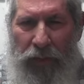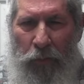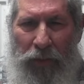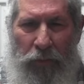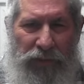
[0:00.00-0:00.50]

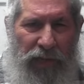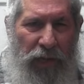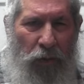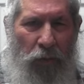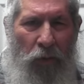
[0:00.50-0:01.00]
whether it's
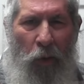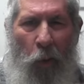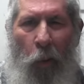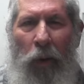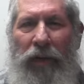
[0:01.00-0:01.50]
here
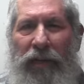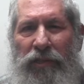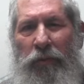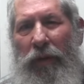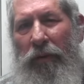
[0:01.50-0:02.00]
or in
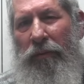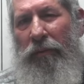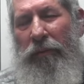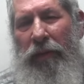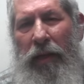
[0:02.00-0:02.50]
Israel.
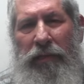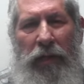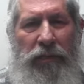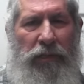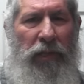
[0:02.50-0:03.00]
So
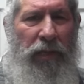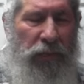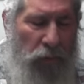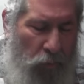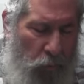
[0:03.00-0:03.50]
I'd just like
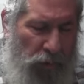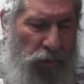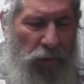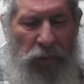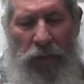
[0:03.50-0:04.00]
to
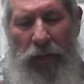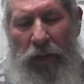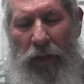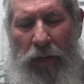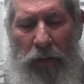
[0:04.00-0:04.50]
wish
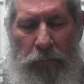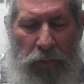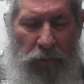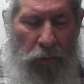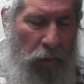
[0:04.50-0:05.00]

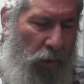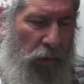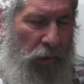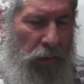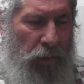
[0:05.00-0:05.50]
the
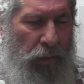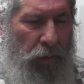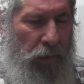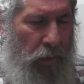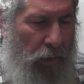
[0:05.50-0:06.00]

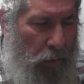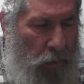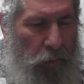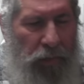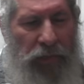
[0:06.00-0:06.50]
Iloi